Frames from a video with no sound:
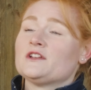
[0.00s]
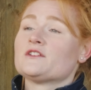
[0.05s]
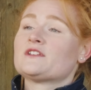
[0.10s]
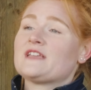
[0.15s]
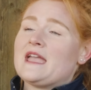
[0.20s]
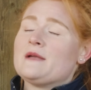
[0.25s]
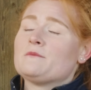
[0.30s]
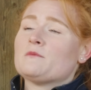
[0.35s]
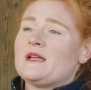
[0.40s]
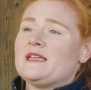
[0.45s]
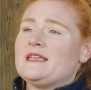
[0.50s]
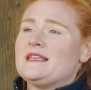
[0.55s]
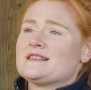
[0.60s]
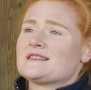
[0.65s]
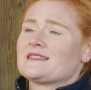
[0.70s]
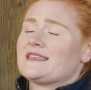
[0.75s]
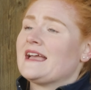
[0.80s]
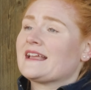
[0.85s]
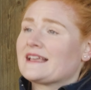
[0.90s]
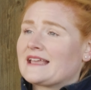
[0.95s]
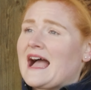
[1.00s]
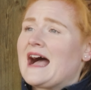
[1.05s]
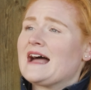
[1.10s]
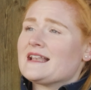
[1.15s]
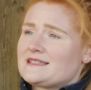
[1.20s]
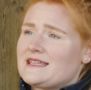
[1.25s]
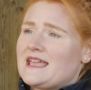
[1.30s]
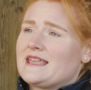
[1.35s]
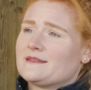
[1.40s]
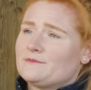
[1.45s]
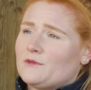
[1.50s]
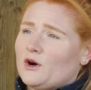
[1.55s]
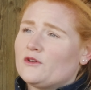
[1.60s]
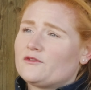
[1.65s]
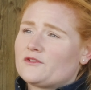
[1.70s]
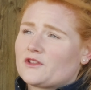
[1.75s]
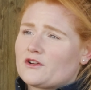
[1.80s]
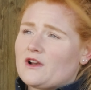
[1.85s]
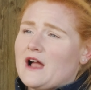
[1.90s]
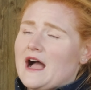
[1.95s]
gain weight easily and can't take them
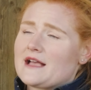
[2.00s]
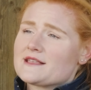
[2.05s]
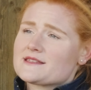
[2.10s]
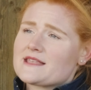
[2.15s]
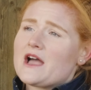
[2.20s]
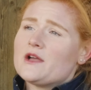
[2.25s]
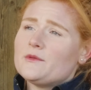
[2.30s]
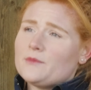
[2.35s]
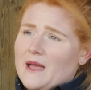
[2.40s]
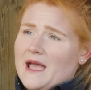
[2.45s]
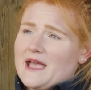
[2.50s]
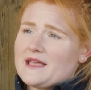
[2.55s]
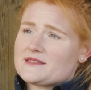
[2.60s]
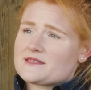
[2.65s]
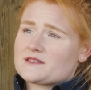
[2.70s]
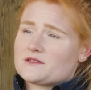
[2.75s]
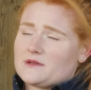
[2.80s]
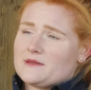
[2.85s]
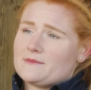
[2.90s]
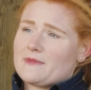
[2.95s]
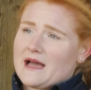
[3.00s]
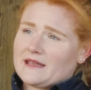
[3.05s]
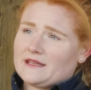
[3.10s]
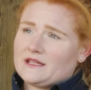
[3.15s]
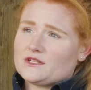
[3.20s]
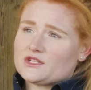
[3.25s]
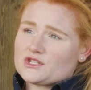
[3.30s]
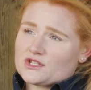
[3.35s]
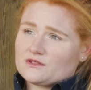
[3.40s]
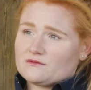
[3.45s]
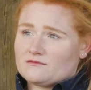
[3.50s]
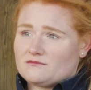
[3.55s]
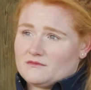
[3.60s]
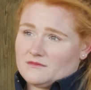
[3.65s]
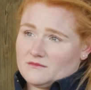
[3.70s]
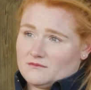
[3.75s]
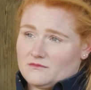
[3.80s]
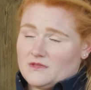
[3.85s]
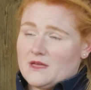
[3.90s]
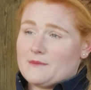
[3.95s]
off the grass? How best do we manage
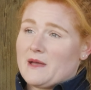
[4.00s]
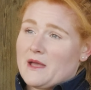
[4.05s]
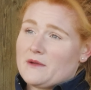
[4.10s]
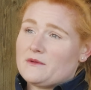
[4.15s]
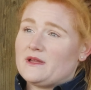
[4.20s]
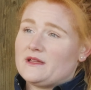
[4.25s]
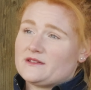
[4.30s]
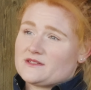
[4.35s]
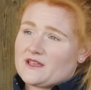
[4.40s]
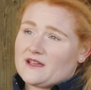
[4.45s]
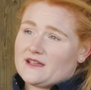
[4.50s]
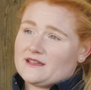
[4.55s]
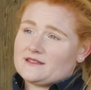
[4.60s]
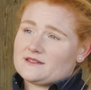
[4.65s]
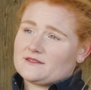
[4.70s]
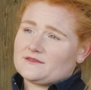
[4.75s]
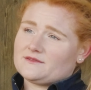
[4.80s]
them outside?